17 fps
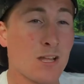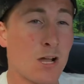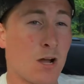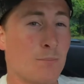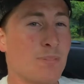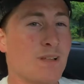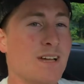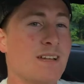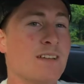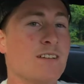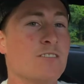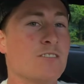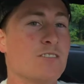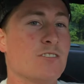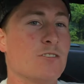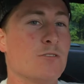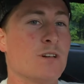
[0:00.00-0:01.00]
I'm planning
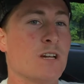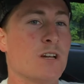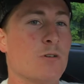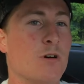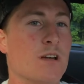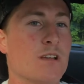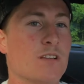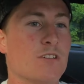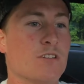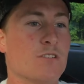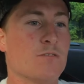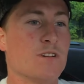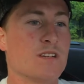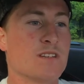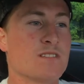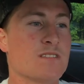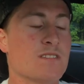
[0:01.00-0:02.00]
on doing quite a lot of
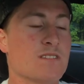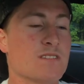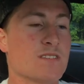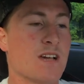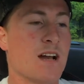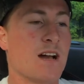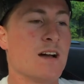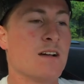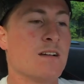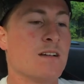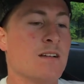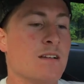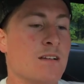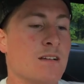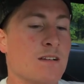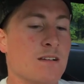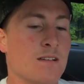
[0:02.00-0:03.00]
things to this car.
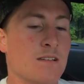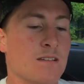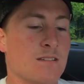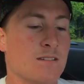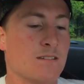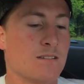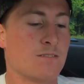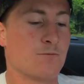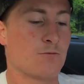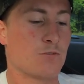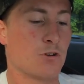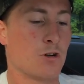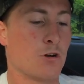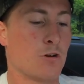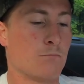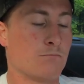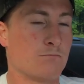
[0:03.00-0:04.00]

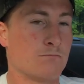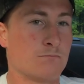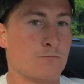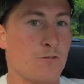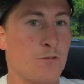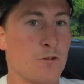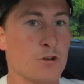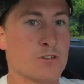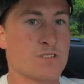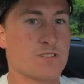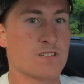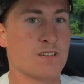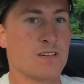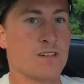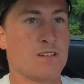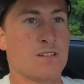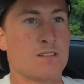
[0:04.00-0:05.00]
From
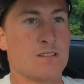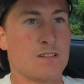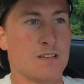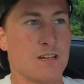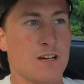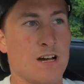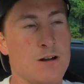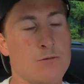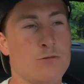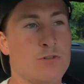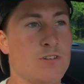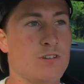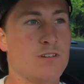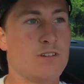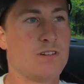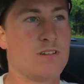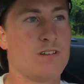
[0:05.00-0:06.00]
firstly, I
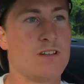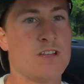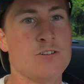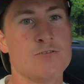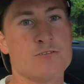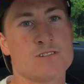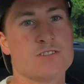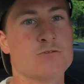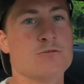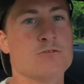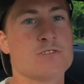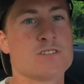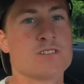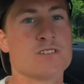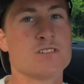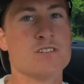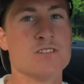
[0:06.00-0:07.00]
want a new
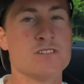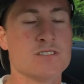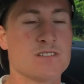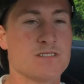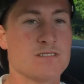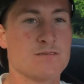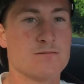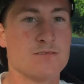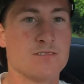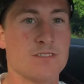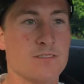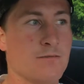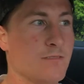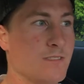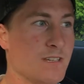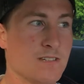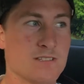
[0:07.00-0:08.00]
exhaust, because
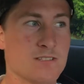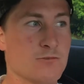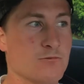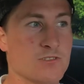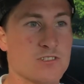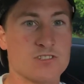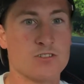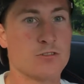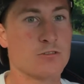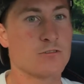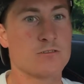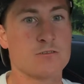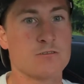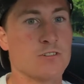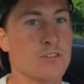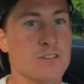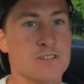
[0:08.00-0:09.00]
the exhaust stock
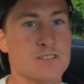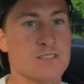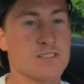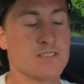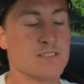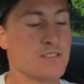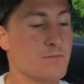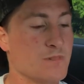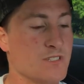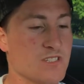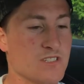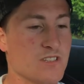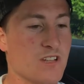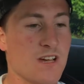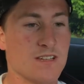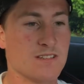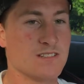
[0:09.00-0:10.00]
on the system
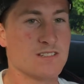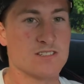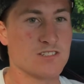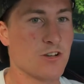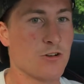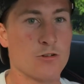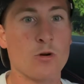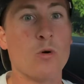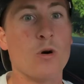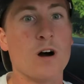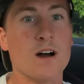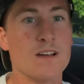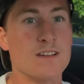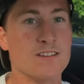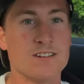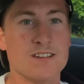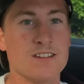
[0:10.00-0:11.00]
is so
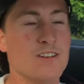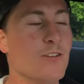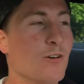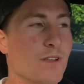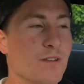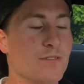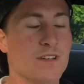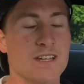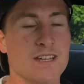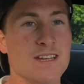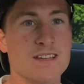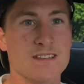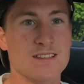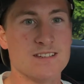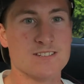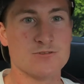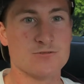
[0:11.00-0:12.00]
quiet. You cannot even
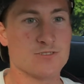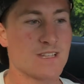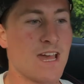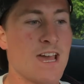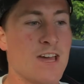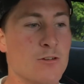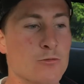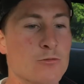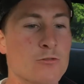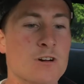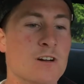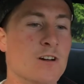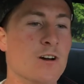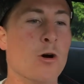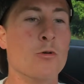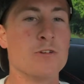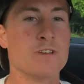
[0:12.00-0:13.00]
hear the exhaust at all.
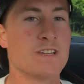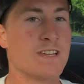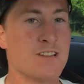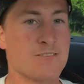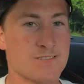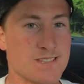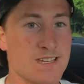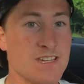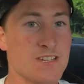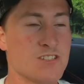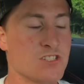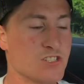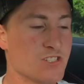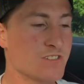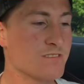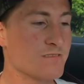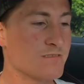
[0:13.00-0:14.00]
All you can hear is the
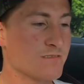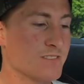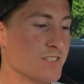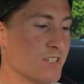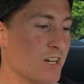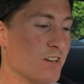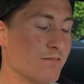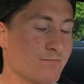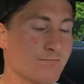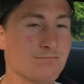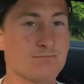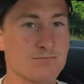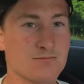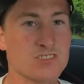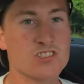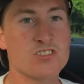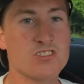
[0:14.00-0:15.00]
engine. So
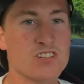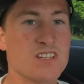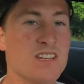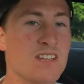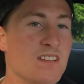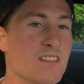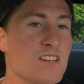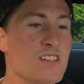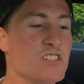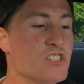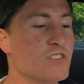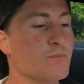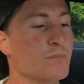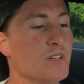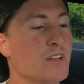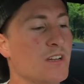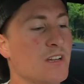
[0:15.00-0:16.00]
it's good you can hear the
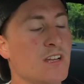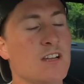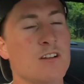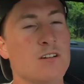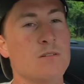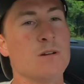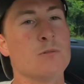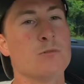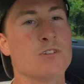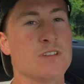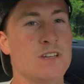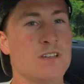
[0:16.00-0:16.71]
engine, but we want